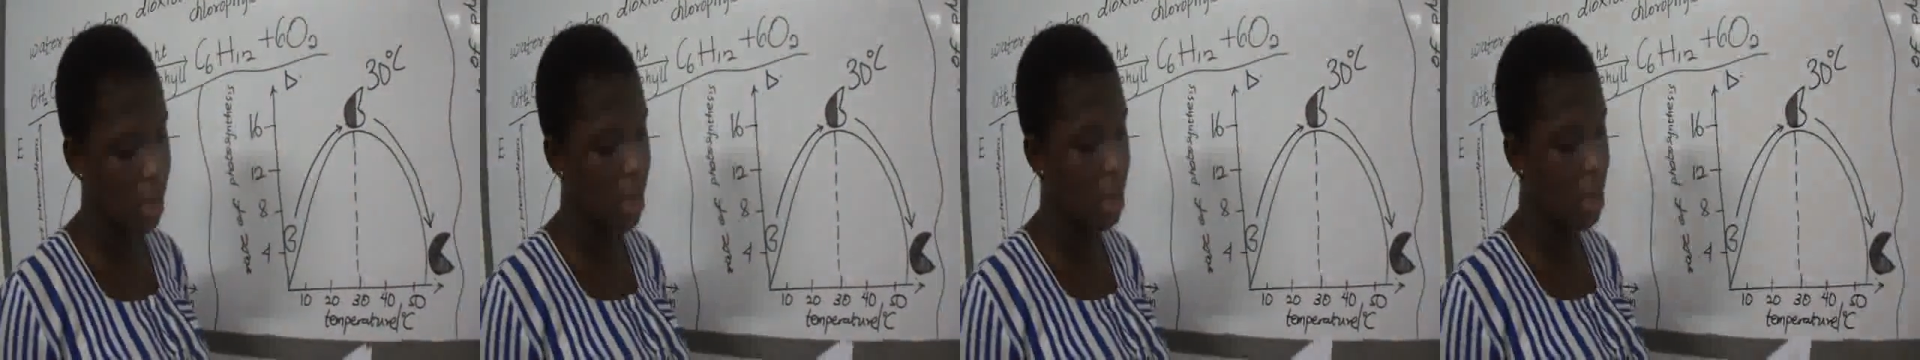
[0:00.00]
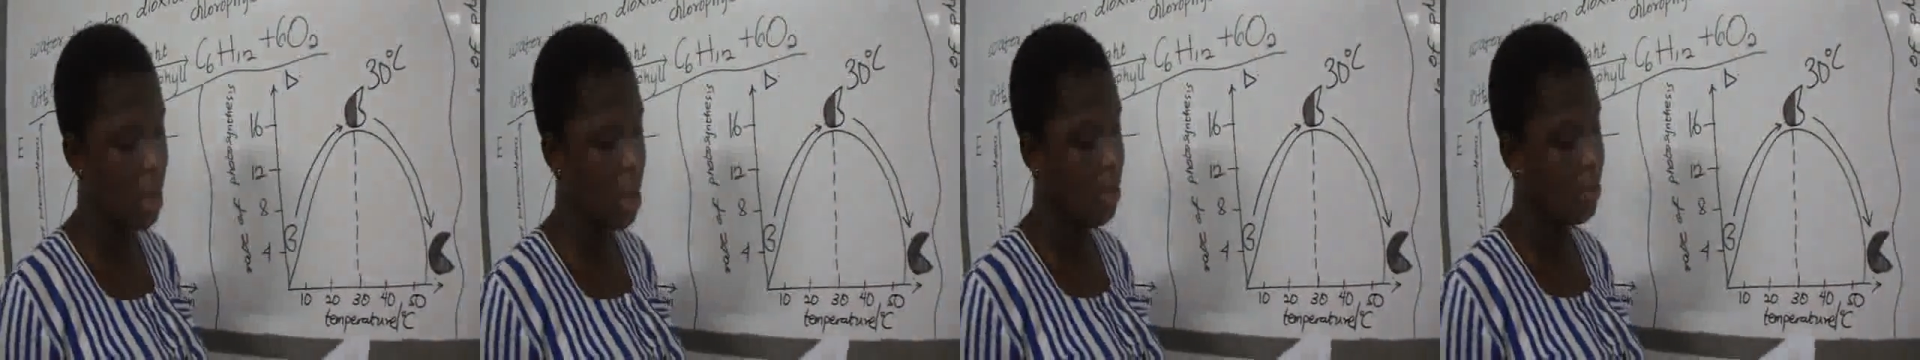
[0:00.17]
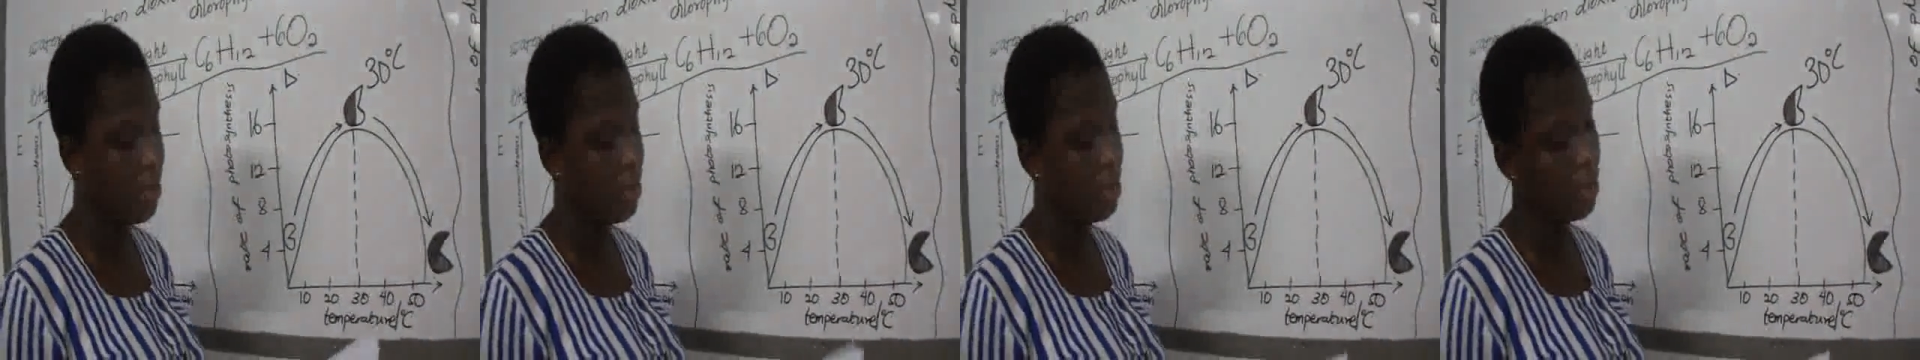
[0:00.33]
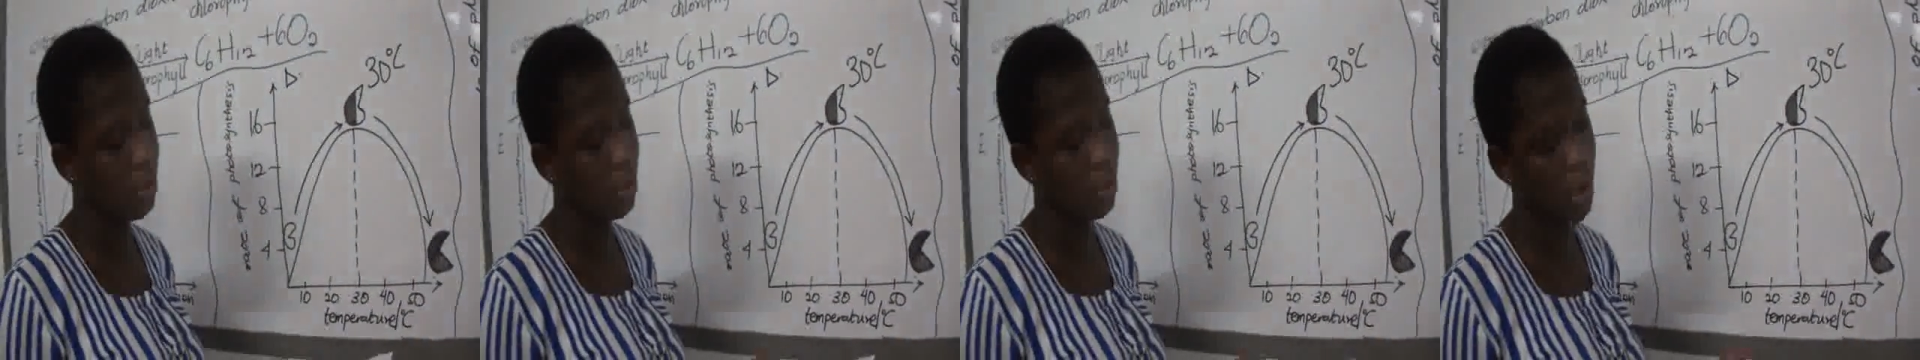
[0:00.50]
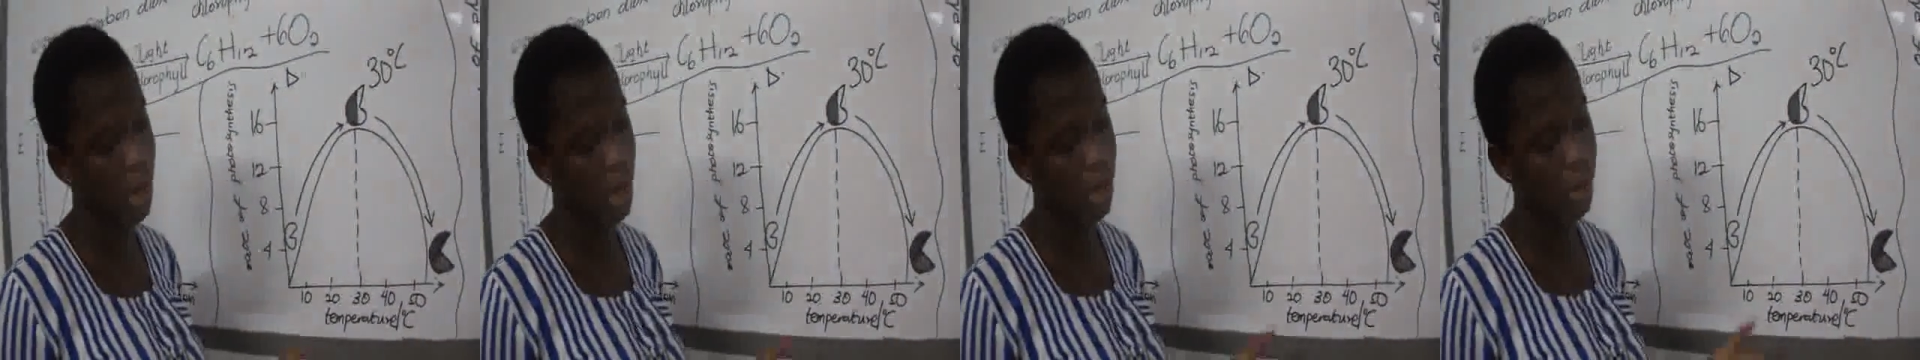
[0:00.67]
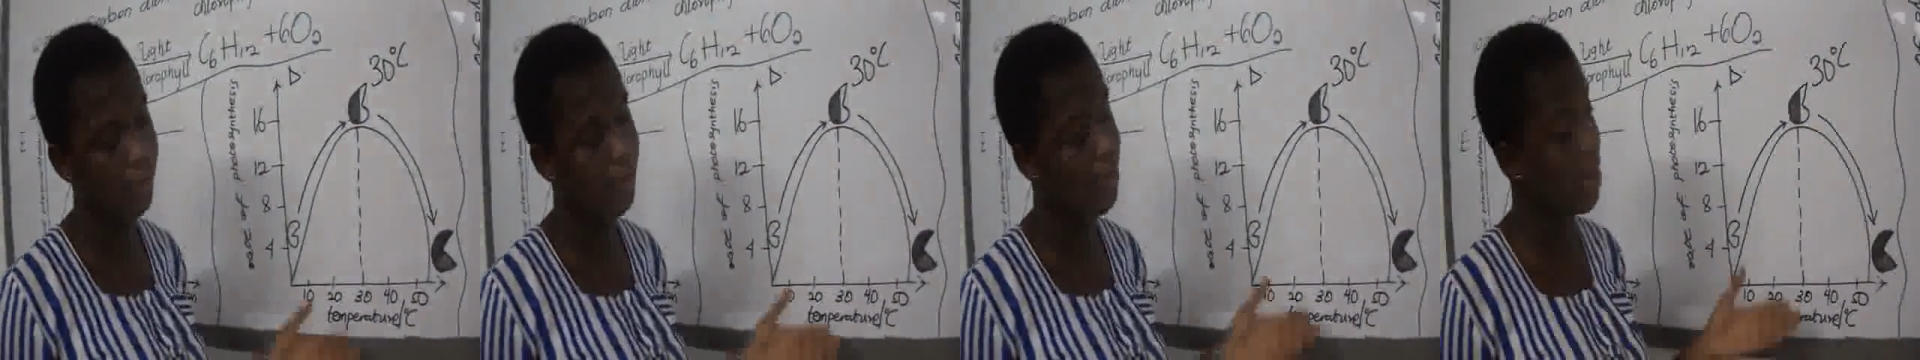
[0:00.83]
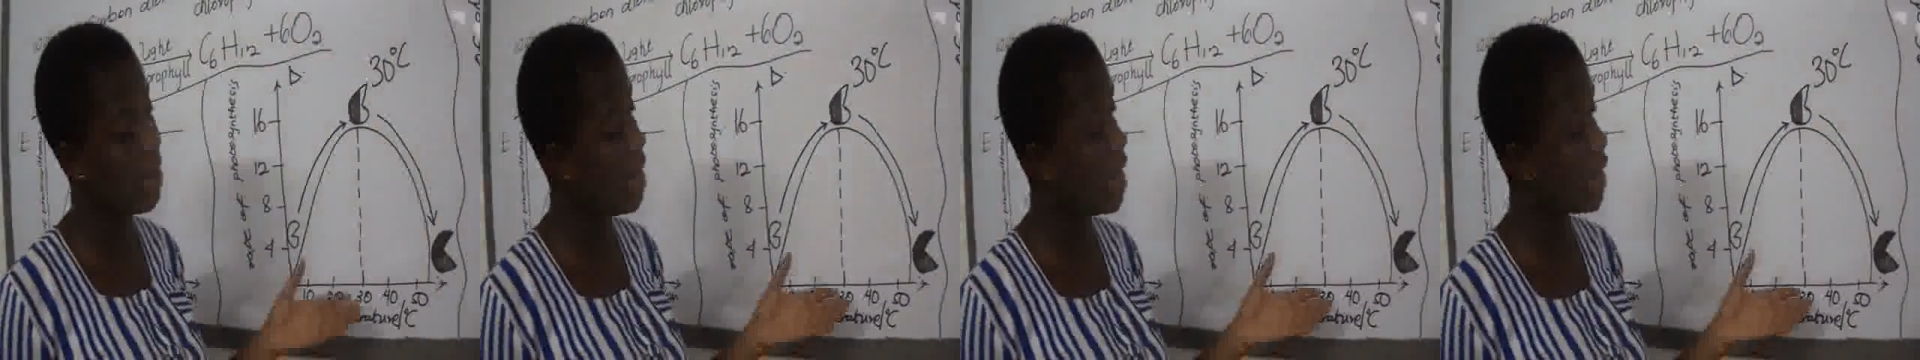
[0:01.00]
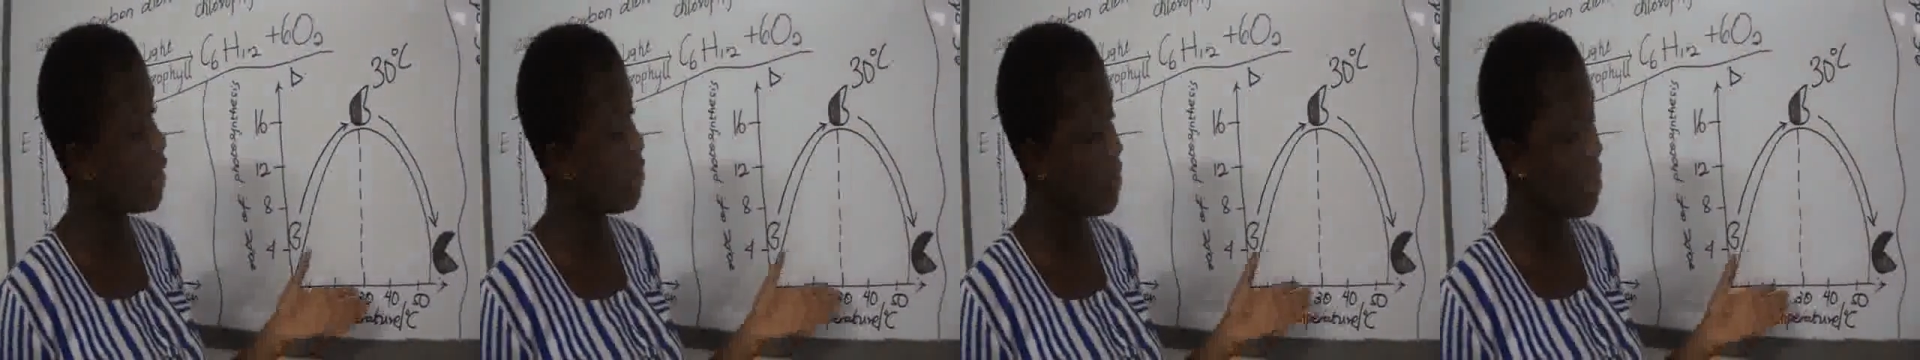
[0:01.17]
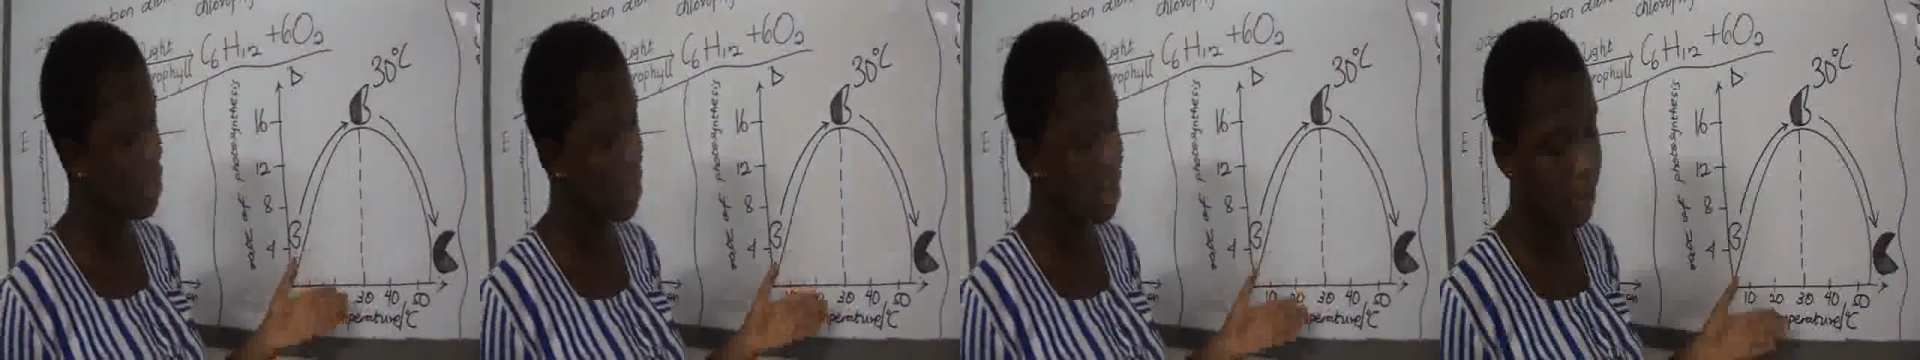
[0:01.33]
And to further
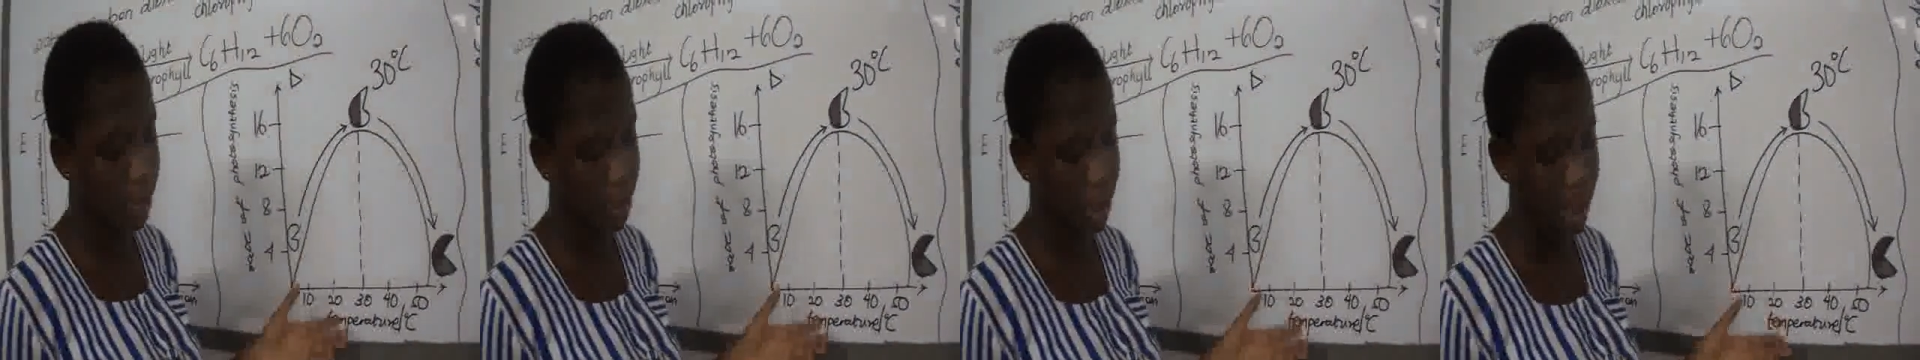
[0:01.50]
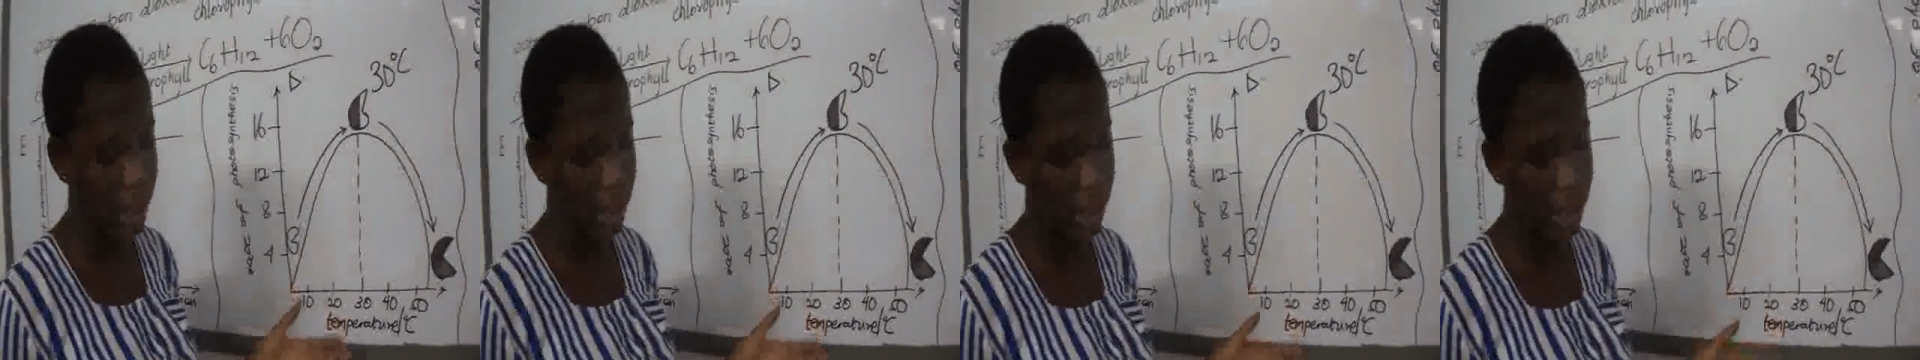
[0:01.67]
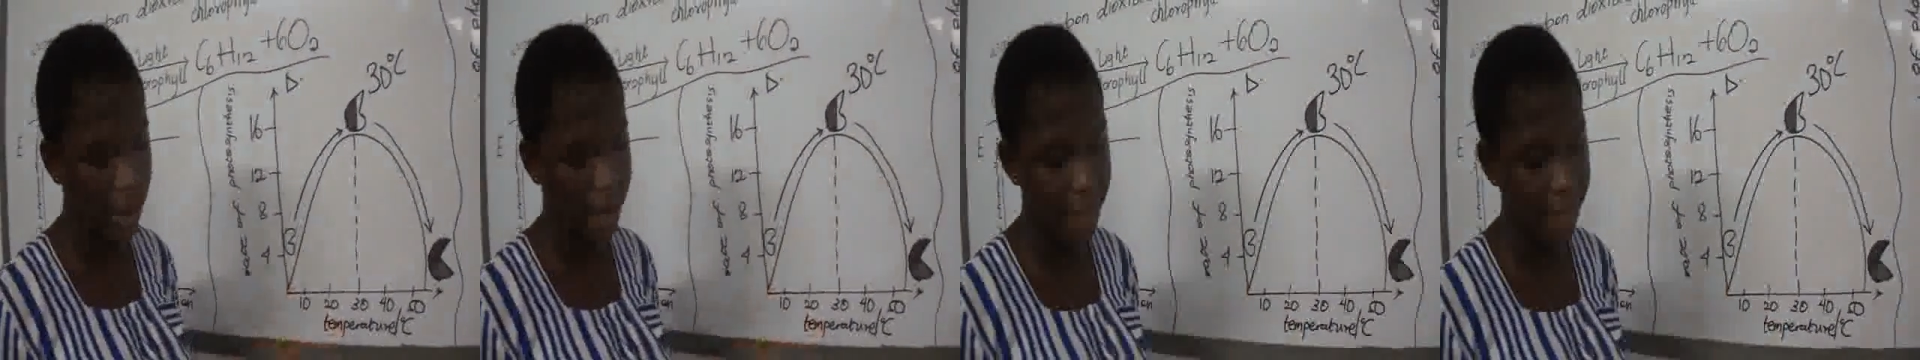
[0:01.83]
explain this point,